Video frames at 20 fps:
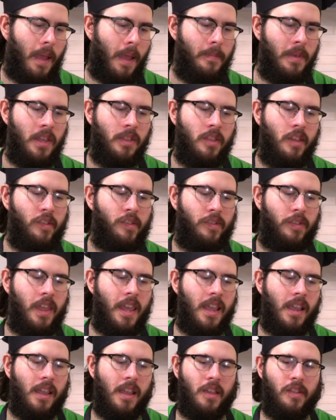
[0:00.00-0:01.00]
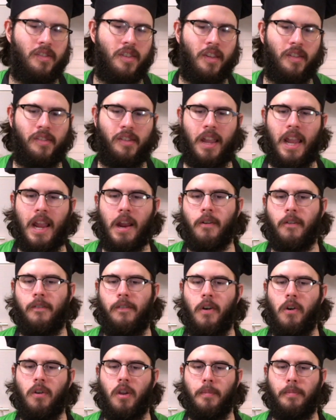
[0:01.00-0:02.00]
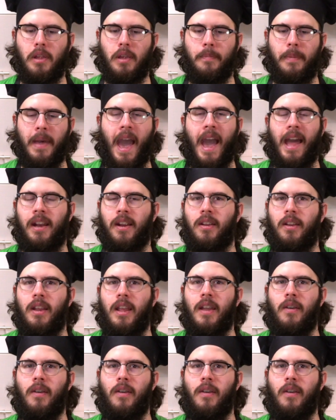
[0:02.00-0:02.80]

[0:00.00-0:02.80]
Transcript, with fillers: I mean, this thing is just irrevocably bad.